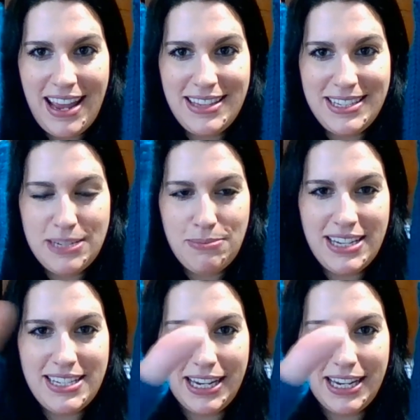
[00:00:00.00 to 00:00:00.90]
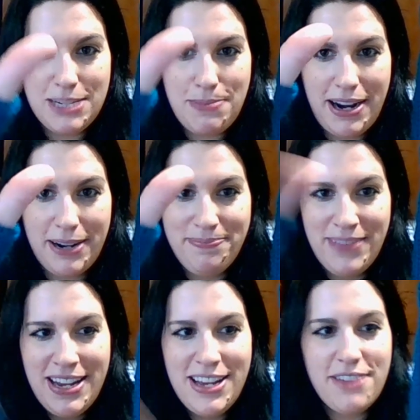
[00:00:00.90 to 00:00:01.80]
And this is my second pair.
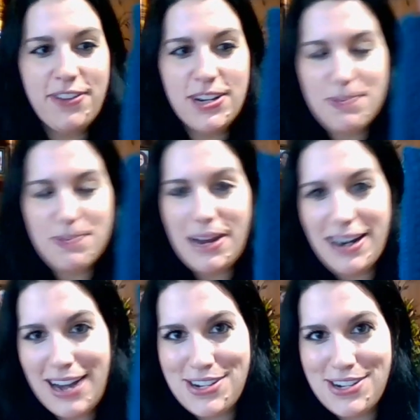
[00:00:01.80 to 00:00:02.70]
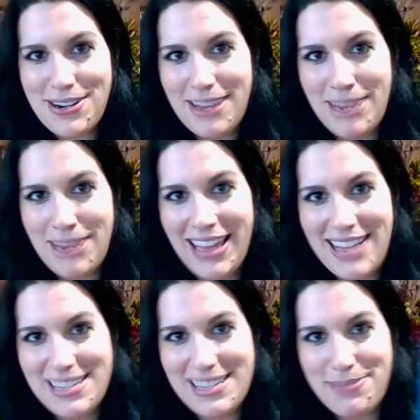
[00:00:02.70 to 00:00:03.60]
The first pair I showed on my
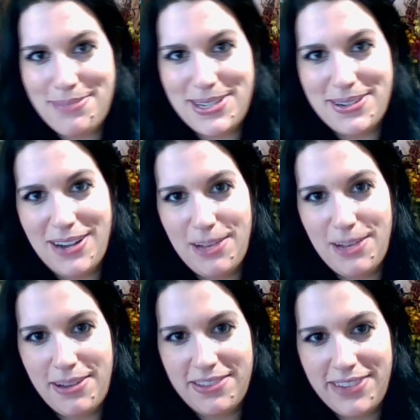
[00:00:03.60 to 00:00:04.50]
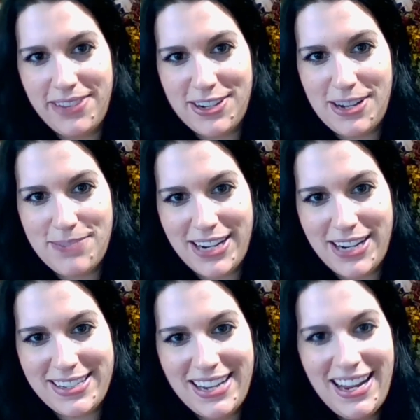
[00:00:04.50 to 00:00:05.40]
last episode, all about the finished
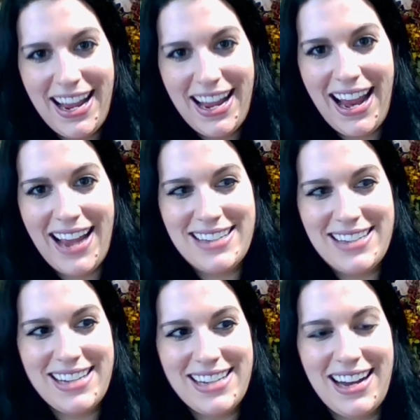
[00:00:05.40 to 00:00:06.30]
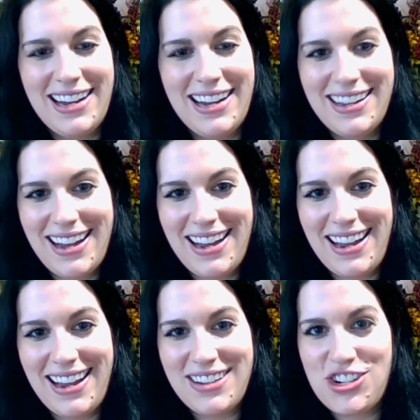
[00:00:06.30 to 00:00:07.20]
objects. And
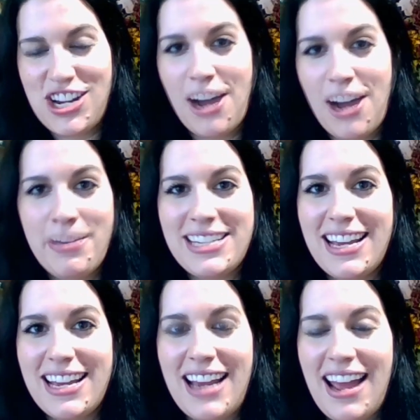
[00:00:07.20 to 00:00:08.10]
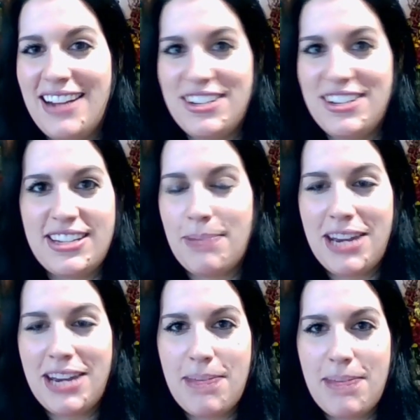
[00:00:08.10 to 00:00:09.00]
she commented and sent me
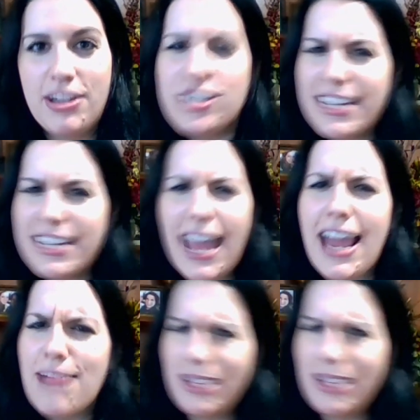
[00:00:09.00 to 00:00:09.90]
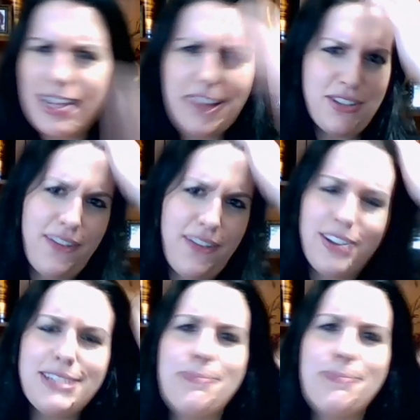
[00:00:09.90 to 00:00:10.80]
an email, and she's like, hey, I really like those
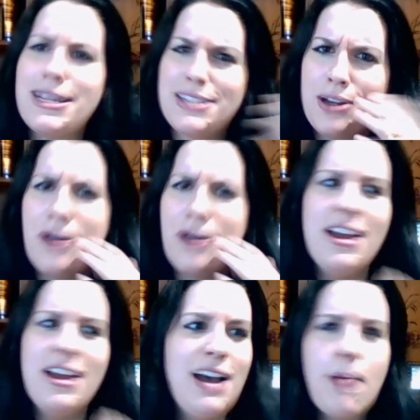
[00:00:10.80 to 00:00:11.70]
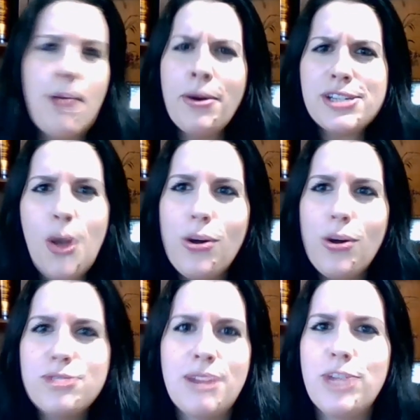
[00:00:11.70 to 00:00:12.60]
fingerless mitts, I'm always cold
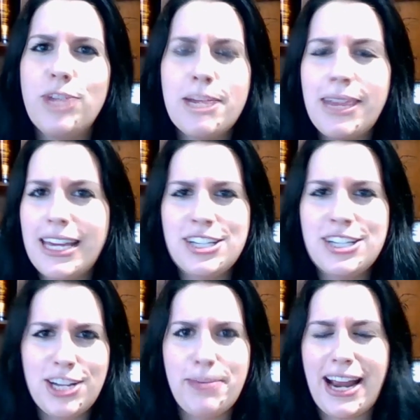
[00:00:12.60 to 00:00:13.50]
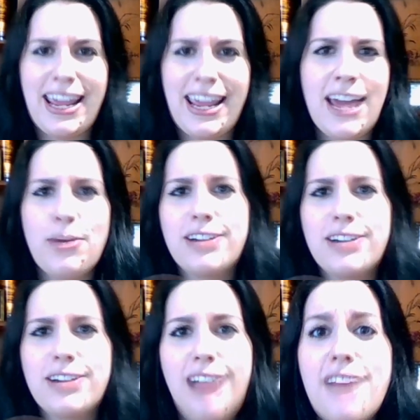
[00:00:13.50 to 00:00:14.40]
when I'm reading my Kindle, but I can't wear
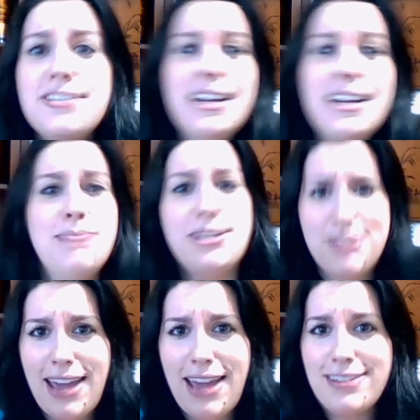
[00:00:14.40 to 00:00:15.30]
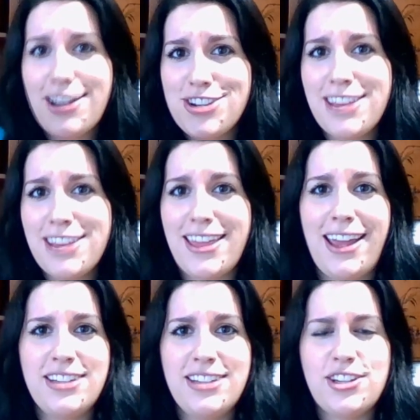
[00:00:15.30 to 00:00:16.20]
gloves because you can't touch
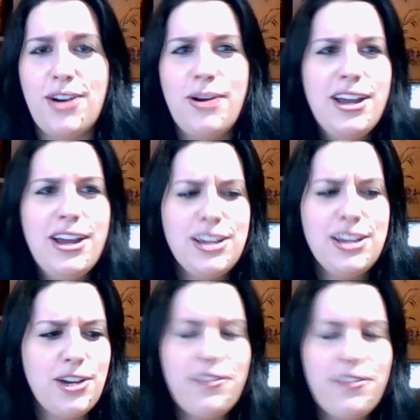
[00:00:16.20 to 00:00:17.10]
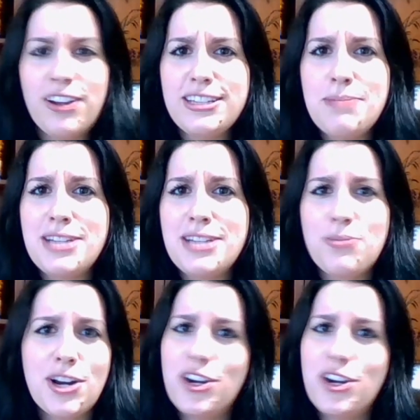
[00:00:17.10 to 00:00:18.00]
anything. And so, fingerless mitts,
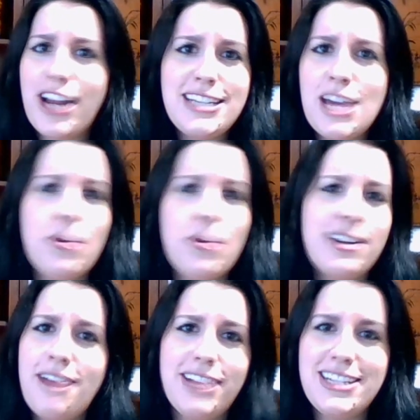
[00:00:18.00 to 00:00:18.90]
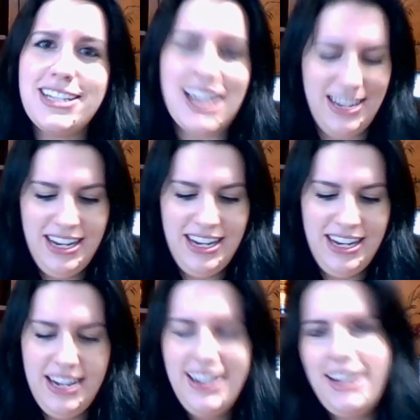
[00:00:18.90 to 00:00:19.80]
what a good idea. What a novel idea.
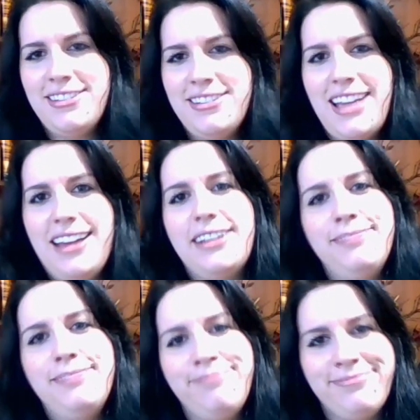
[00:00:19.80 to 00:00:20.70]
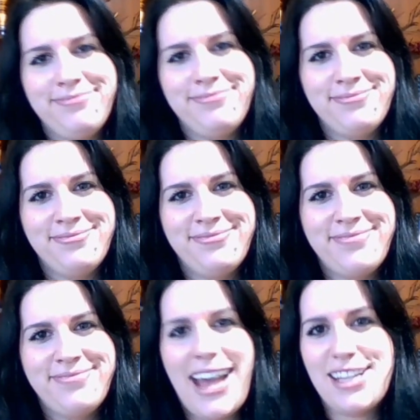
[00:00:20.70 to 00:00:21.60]
And I was like,
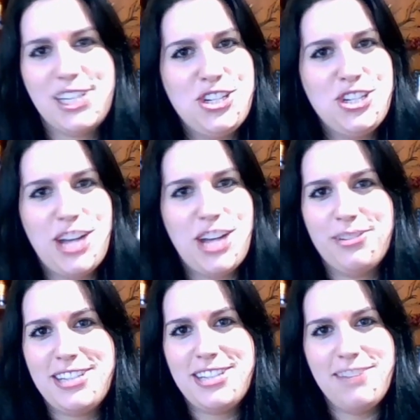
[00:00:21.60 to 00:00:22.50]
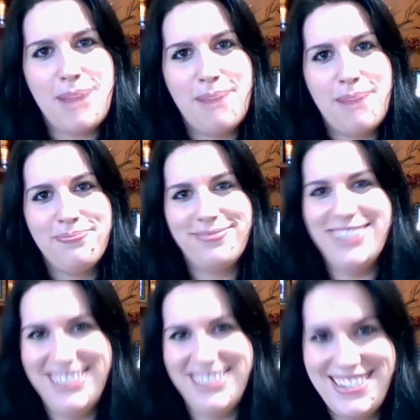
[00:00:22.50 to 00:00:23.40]
ask and you shall receive, Mom.
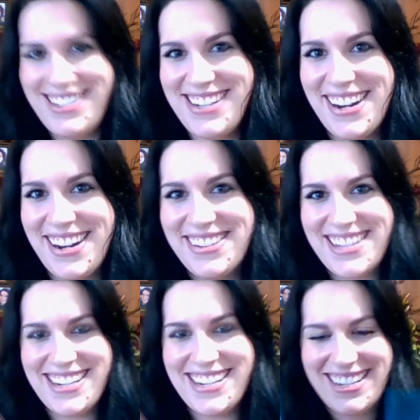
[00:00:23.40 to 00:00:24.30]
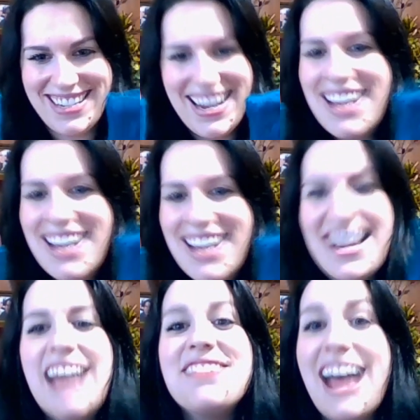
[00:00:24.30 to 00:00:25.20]
She knows that she could just
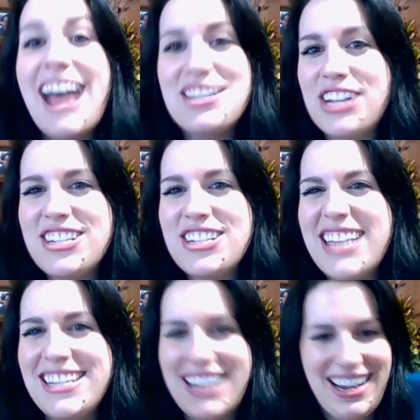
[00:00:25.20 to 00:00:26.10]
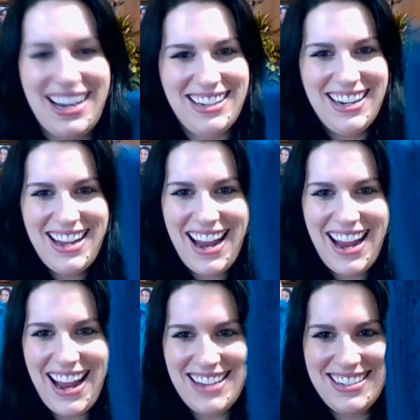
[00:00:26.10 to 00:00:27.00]
not even ask. She could just hint at it.
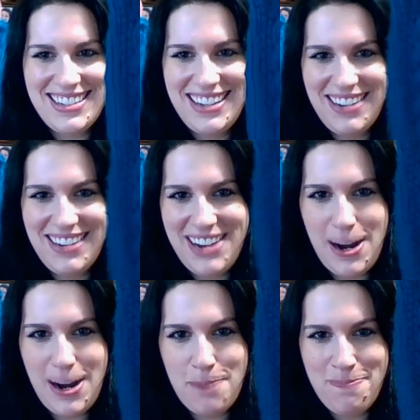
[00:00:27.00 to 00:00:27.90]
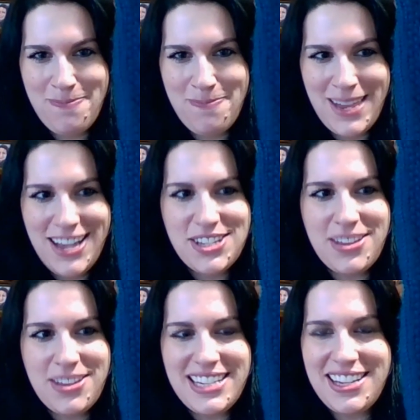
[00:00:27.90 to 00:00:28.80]
And here we are.
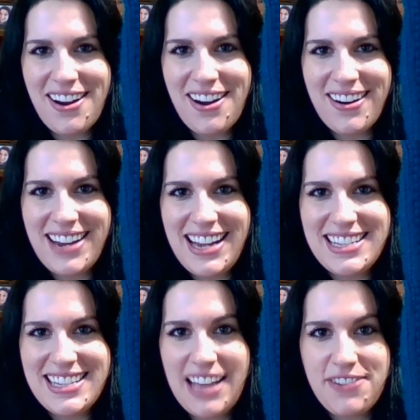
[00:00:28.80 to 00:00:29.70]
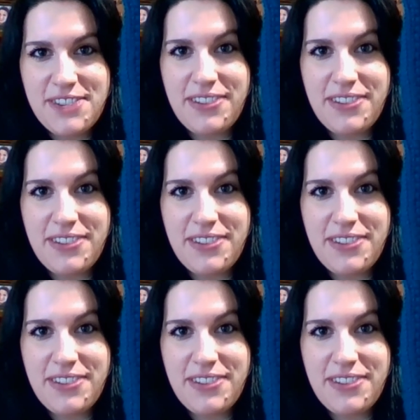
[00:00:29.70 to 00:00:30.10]
So this yarn is left over